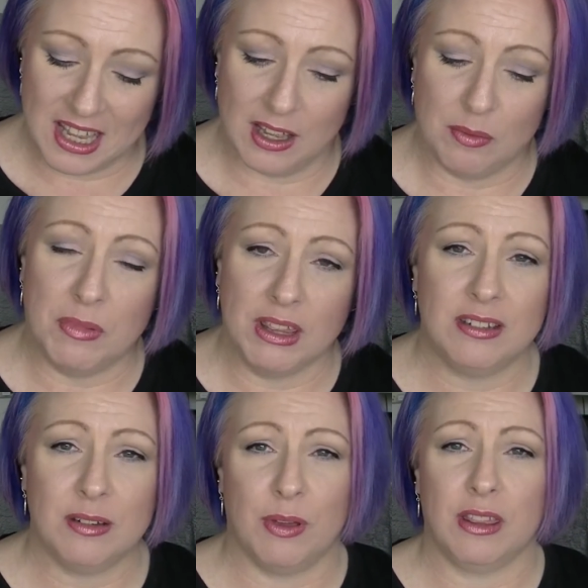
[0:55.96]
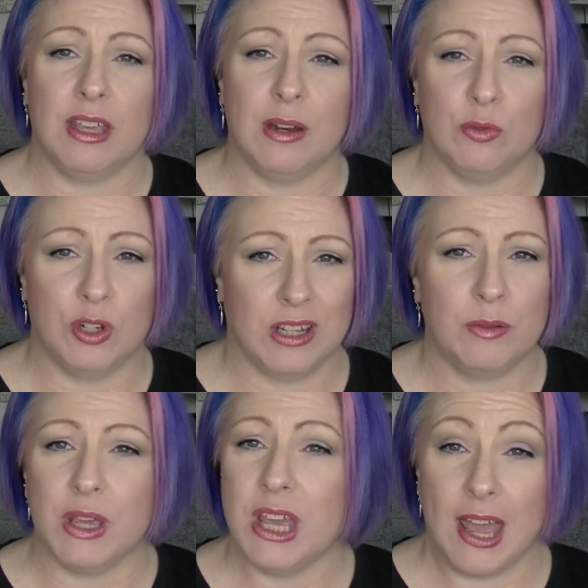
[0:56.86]
month to month it will just
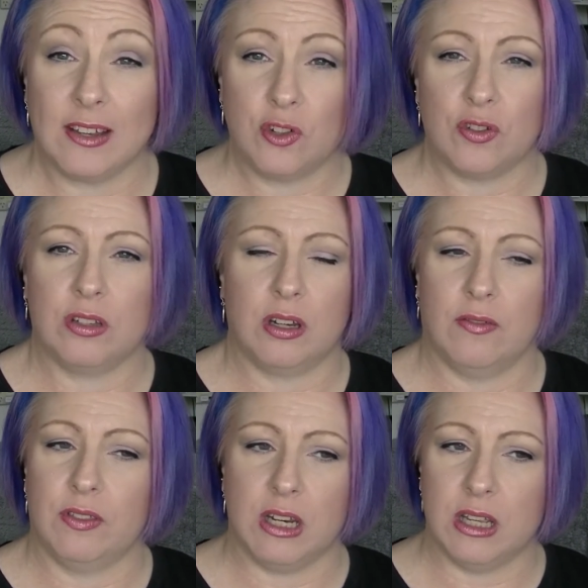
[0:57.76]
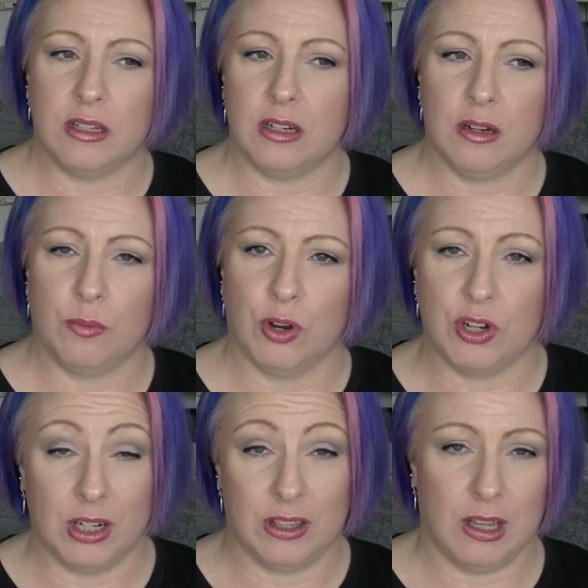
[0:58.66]
be extra stuff that isn't in a
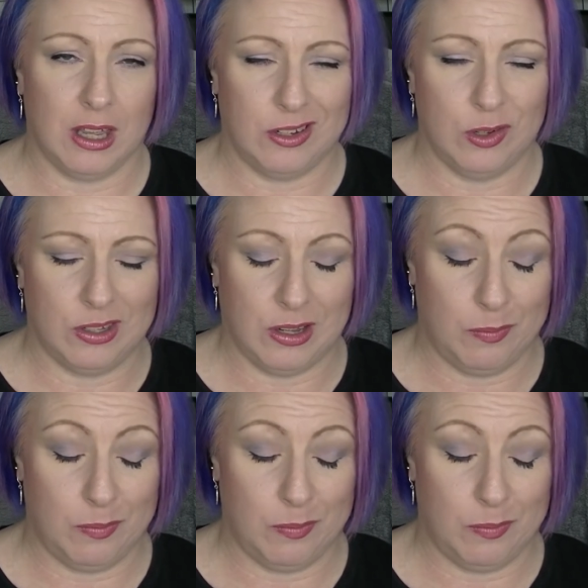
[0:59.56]
project that gets used up.